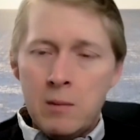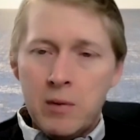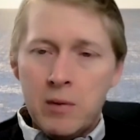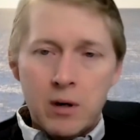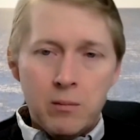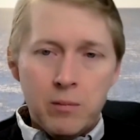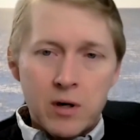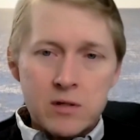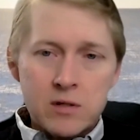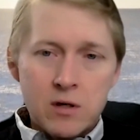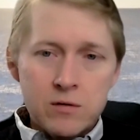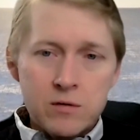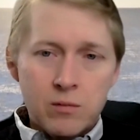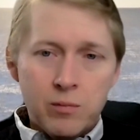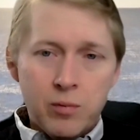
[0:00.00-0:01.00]
but it's
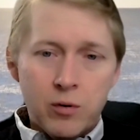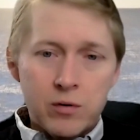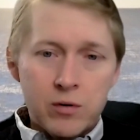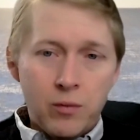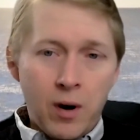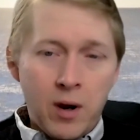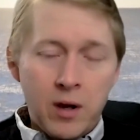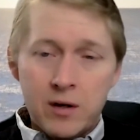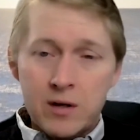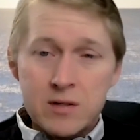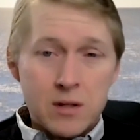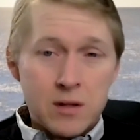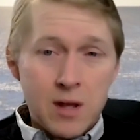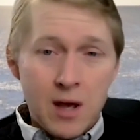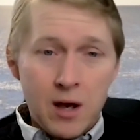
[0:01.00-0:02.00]
also important to recognize
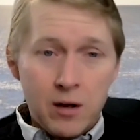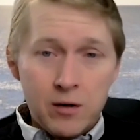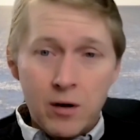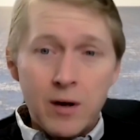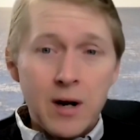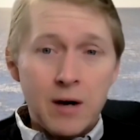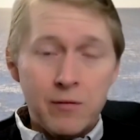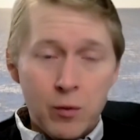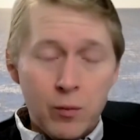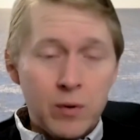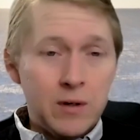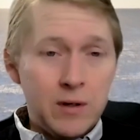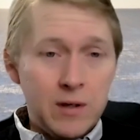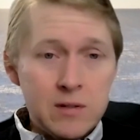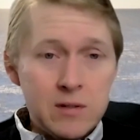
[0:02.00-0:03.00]
that not
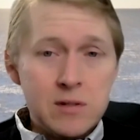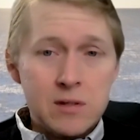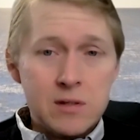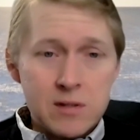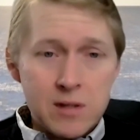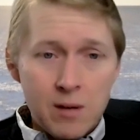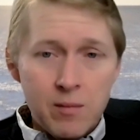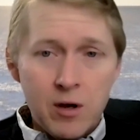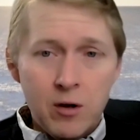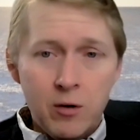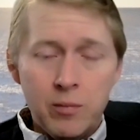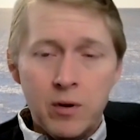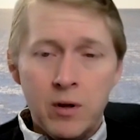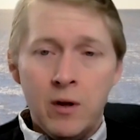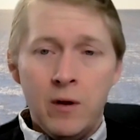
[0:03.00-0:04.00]
everyone needs the same
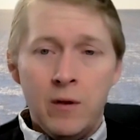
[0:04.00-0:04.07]
help.